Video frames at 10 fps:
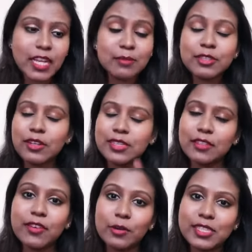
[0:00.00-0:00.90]
I'm sorry,
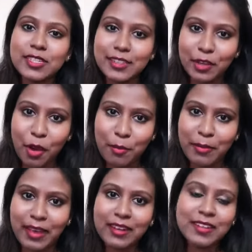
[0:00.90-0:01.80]
the foundation and the
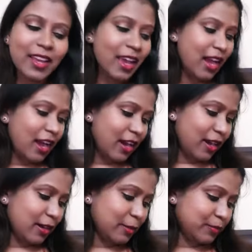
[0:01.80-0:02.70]
compact.
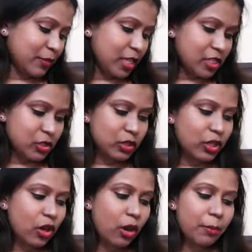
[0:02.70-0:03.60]
Um, so the
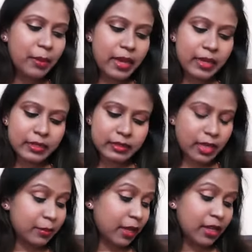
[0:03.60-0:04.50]
compact,
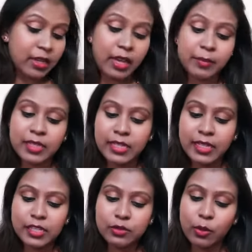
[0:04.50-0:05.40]
I mean, I, I mean, in
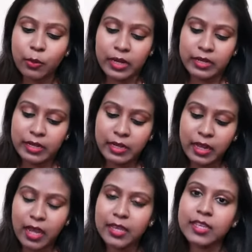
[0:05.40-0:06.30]
case you were wondering,
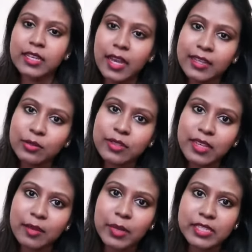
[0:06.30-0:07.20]
I, I don't
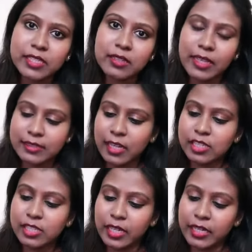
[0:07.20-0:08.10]
think I mentioned the exact
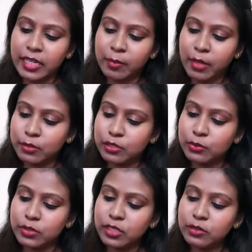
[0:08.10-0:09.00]
shade name I was
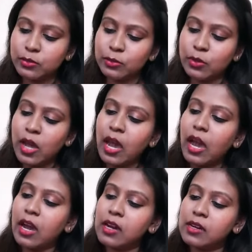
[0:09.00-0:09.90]
using. So
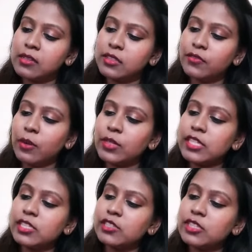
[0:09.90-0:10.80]
uh, the
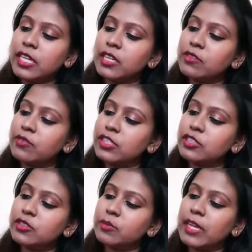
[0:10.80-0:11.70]
foundation shade
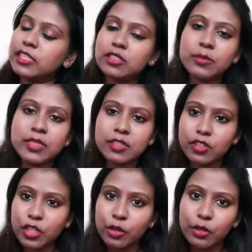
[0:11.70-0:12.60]
which matches me is
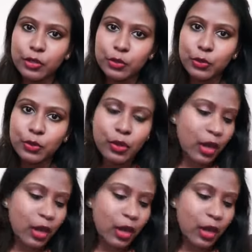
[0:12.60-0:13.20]
three oh two,